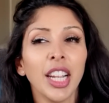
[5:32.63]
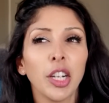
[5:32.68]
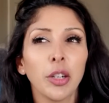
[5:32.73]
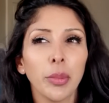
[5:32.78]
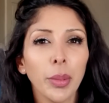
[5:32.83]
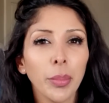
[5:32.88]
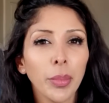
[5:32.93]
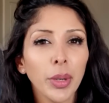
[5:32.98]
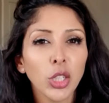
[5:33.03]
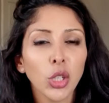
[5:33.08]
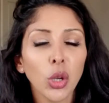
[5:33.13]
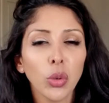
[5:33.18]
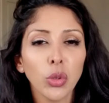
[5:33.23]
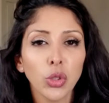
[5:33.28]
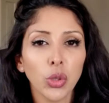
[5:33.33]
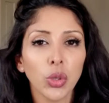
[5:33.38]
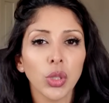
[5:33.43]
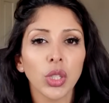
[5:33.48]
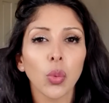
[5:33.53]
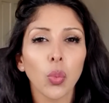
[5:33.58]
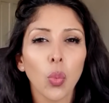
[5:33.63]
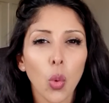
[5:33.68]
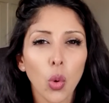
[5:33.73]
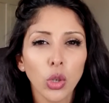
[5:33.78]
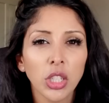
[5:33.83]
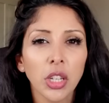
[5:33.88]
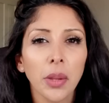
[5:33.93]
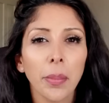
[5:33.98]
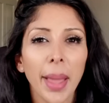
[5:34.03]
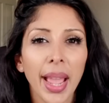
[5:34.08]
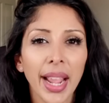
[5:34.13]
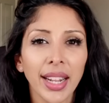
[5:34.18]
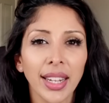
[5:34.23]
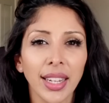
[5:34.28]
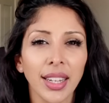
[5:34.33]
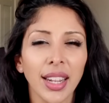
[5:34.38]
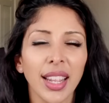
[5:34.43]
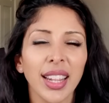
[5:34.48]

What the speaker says: Remember I told you it's a water magnet,